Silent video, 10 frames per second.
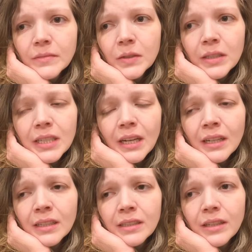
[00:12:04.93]
what's that
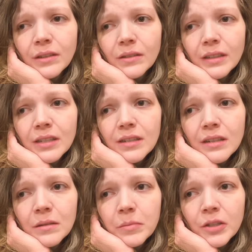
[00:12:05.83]
going to do? That's just
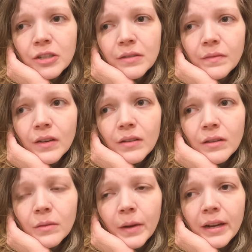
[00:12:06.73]
going to push them
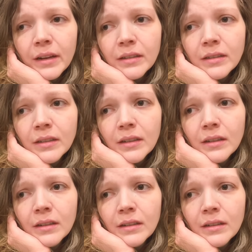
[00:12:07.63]
further away
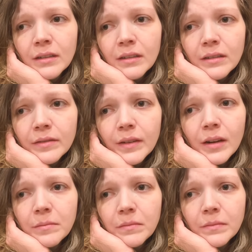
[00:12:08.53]

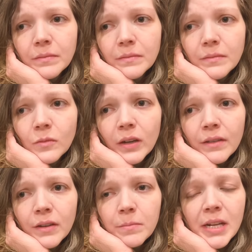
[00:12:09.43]
from
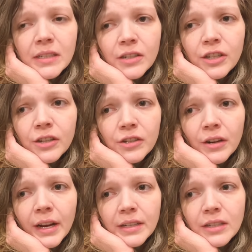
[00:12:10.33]
whatever message you're
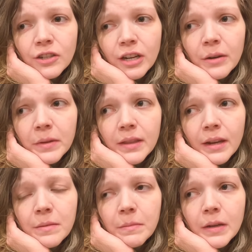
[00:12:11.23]
trying to share with
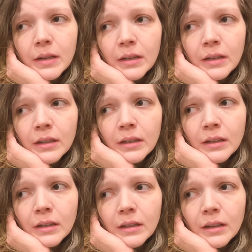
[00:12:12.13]
them.
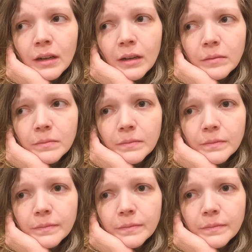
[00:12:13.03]
Um,